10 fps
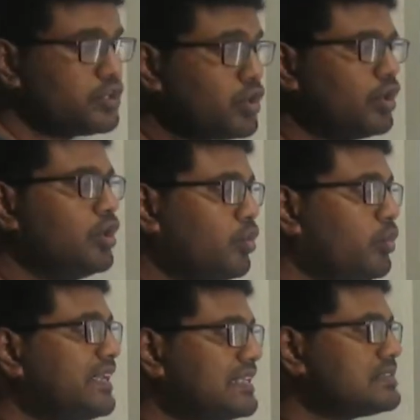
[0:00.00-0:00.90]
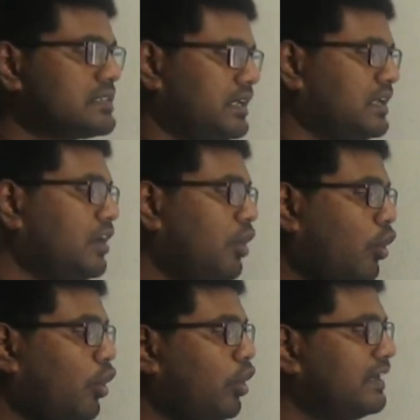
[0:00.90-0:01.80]
So we can say
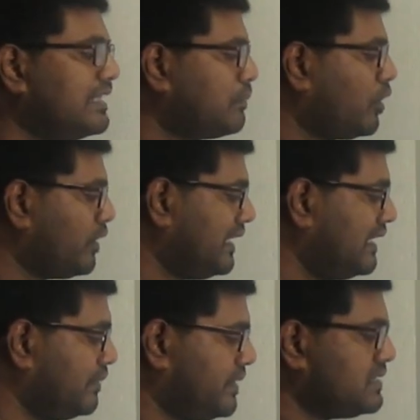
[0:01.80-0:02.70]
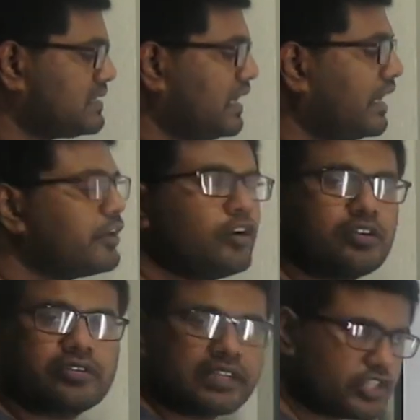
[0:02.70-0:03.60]
all d block elements are
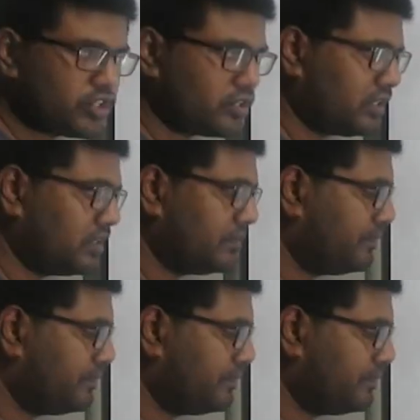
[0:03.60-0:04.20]
not transitional.